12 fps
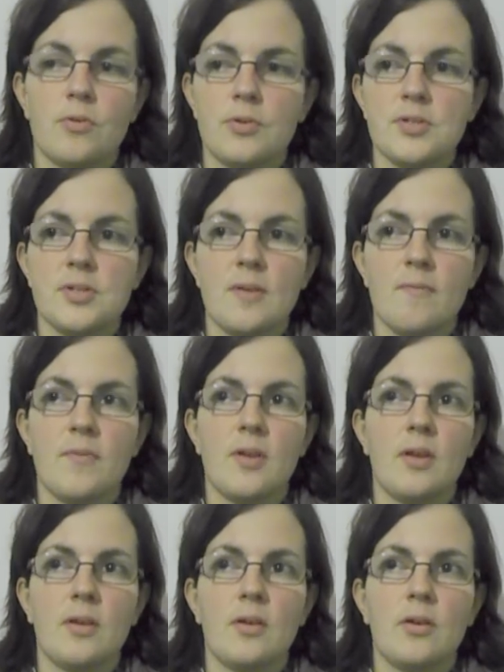
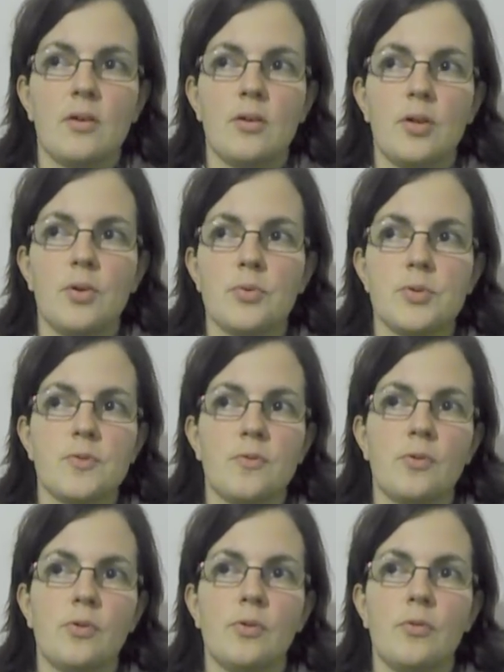something
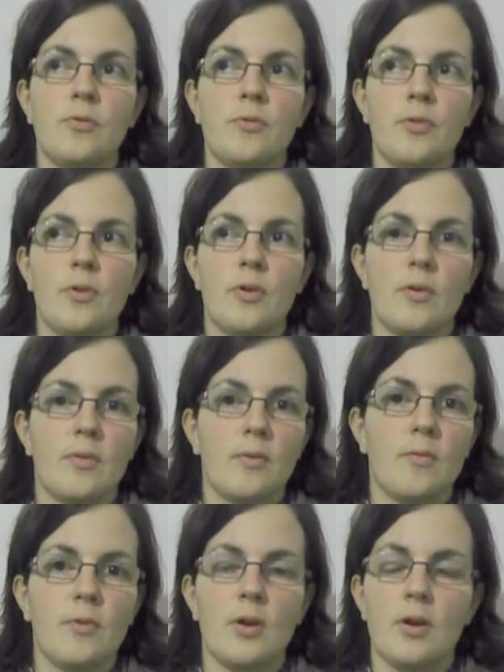useful for the
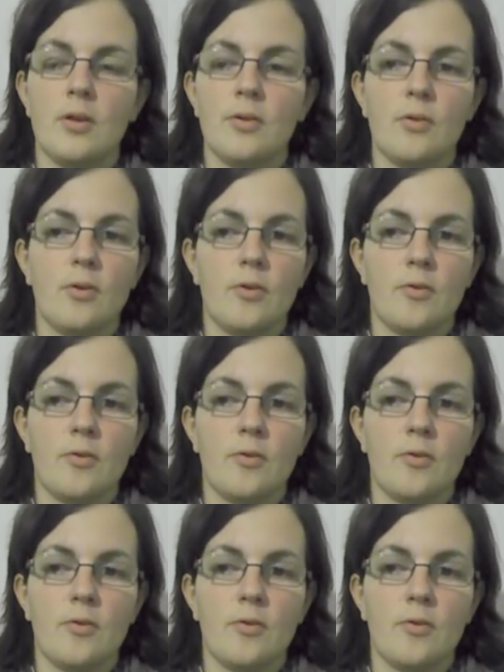world or